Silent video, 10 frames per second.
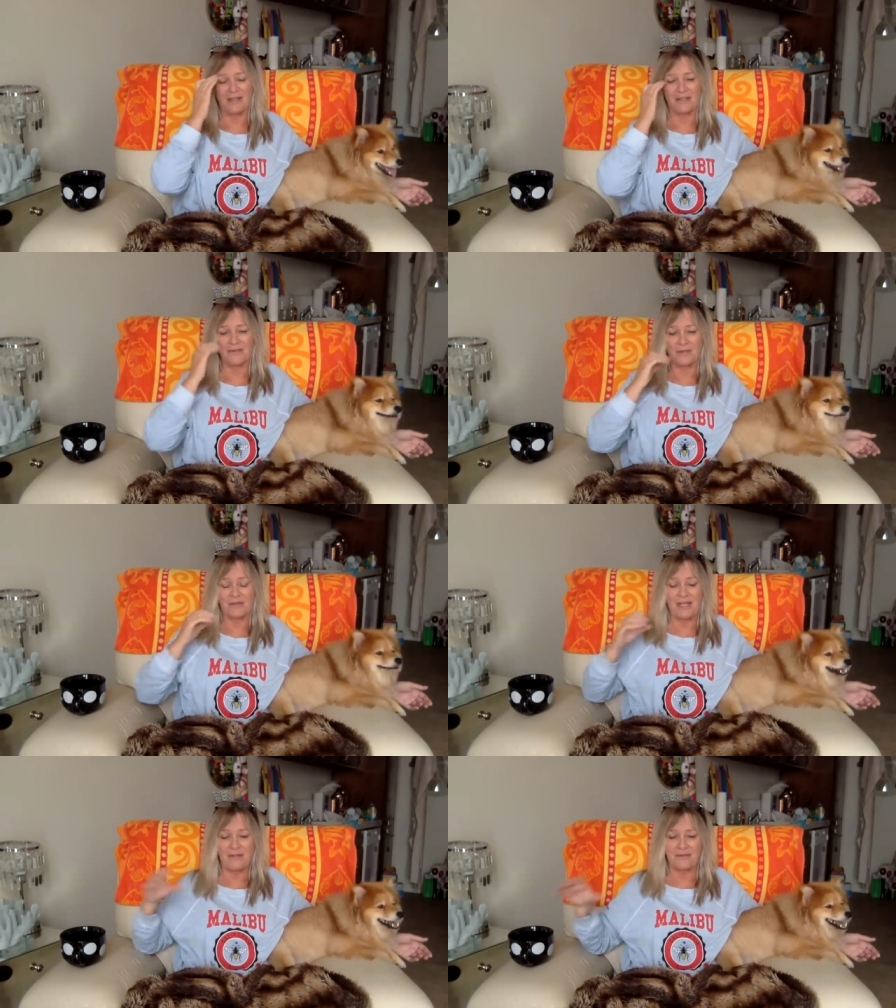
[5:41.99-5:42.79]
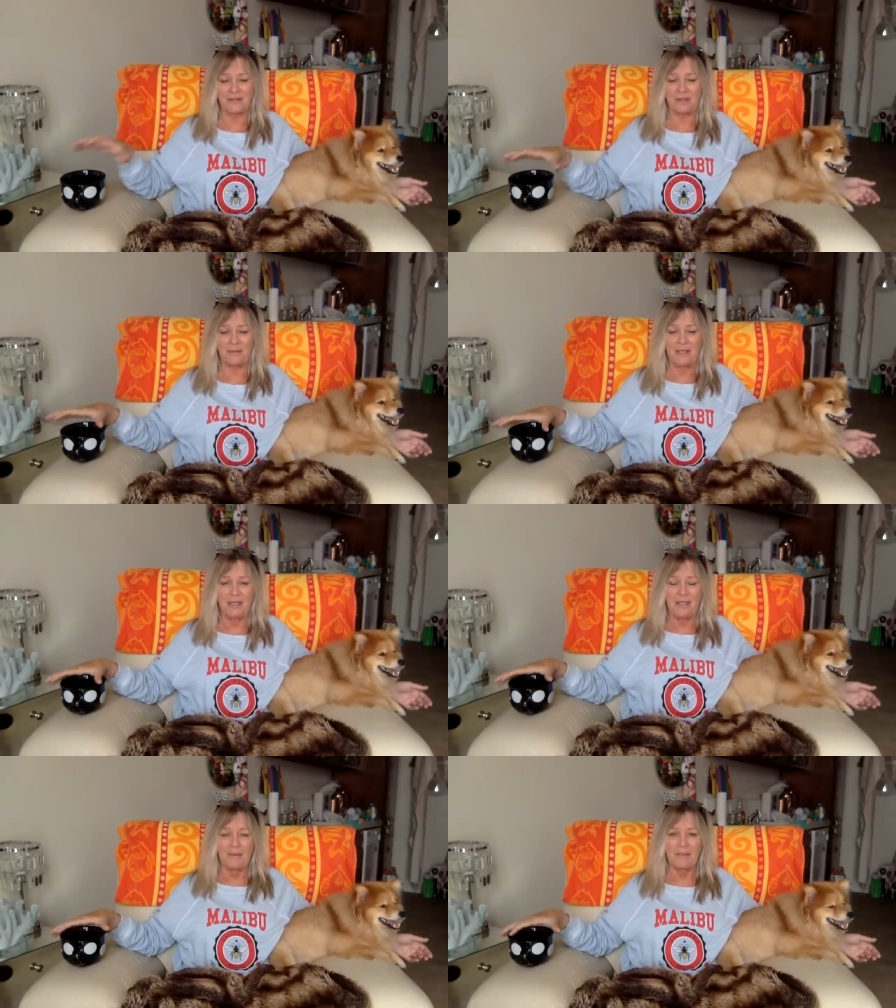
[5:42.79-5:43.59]
I just feel sad for him
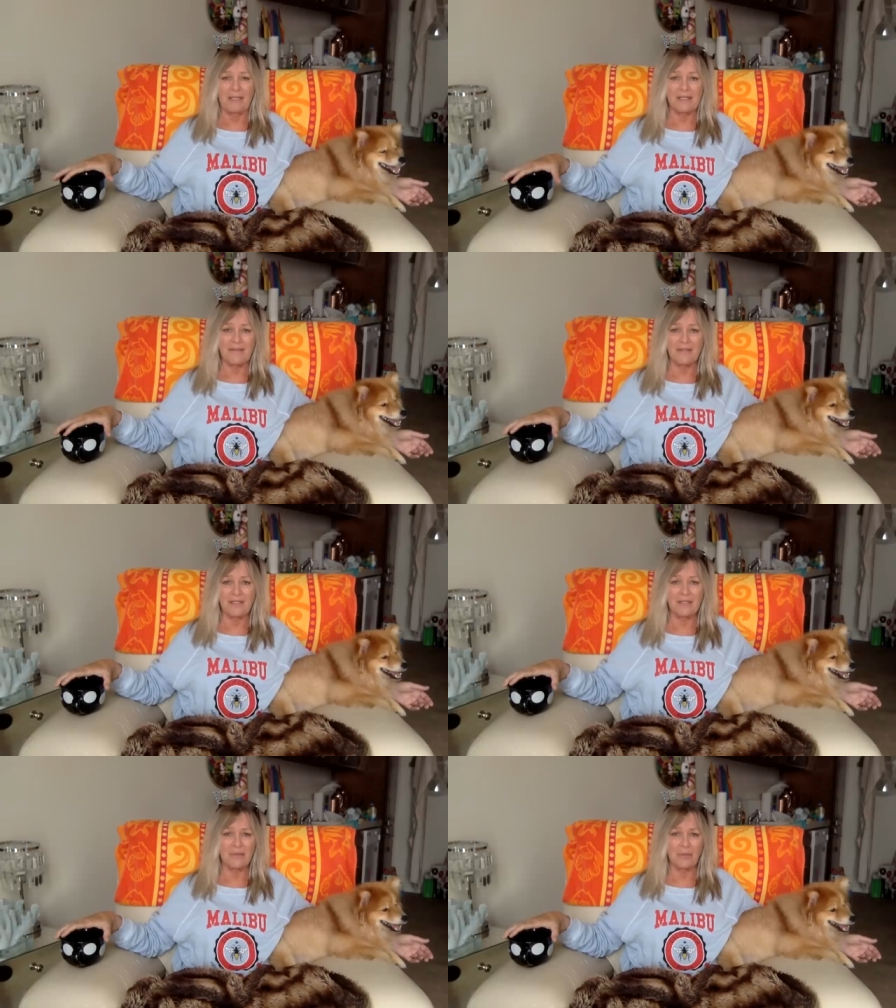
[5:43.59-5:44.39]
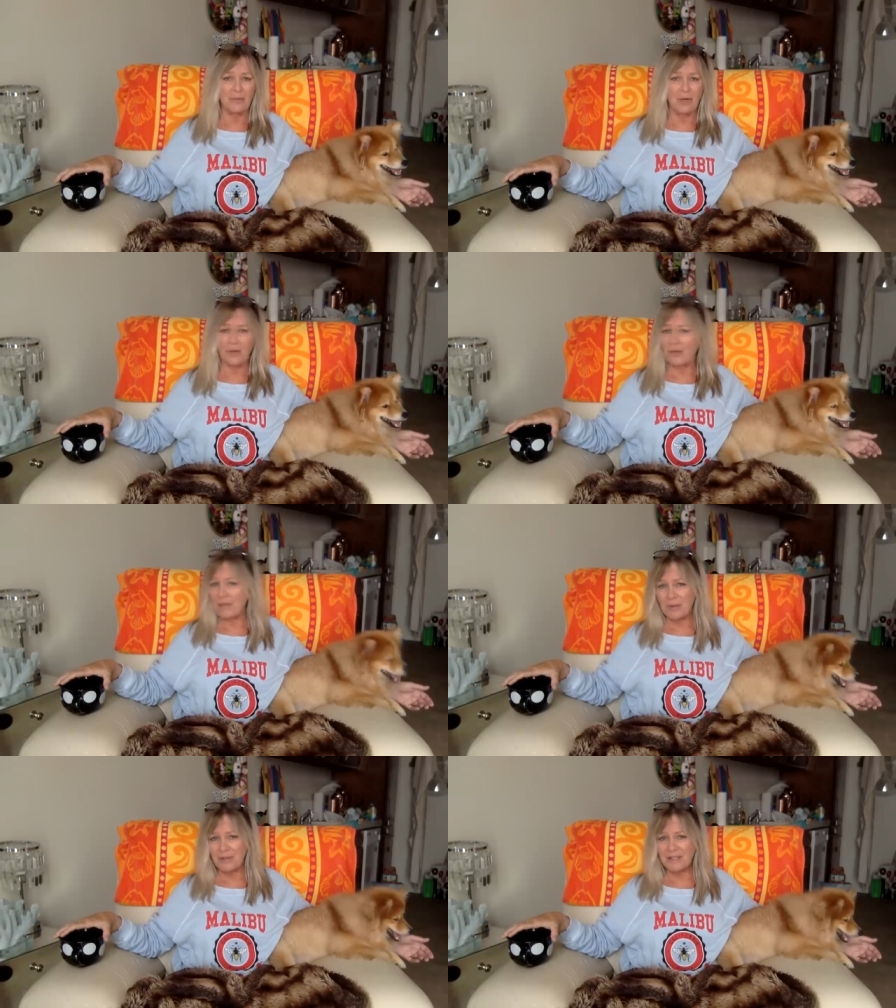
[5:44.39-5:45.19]
because I feel he's a, a
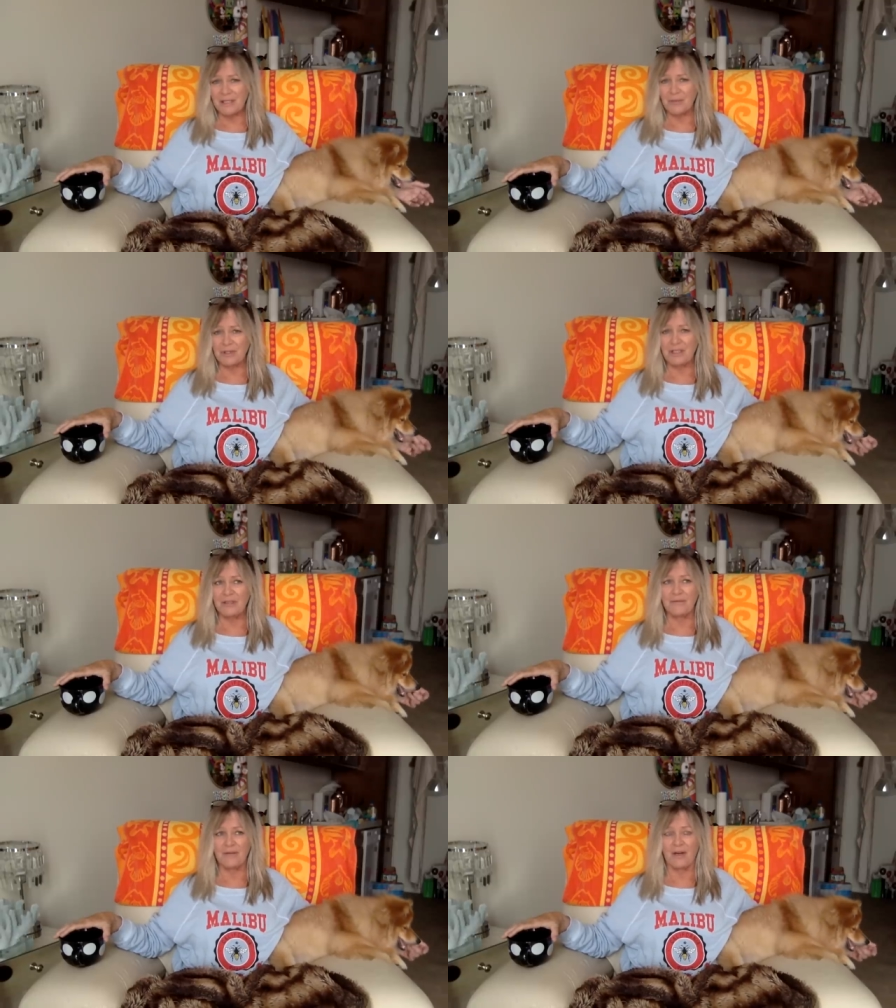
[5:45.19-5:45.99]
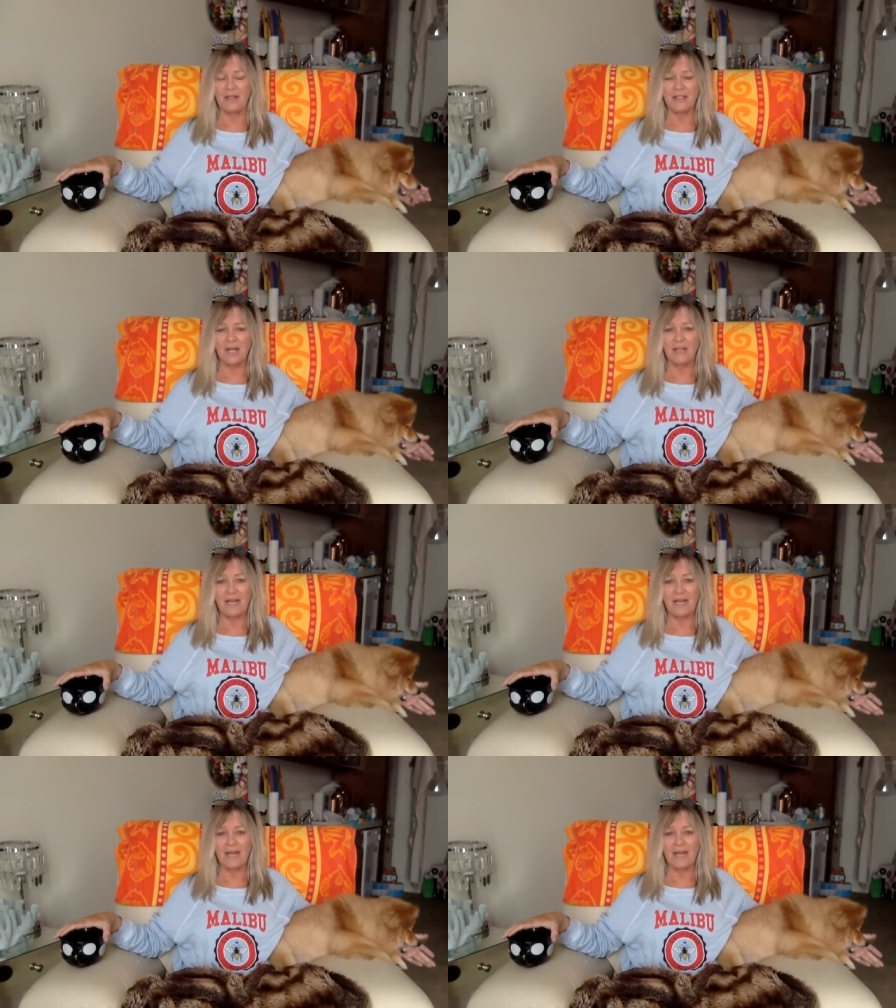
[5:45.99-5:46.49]
great person and would give his all.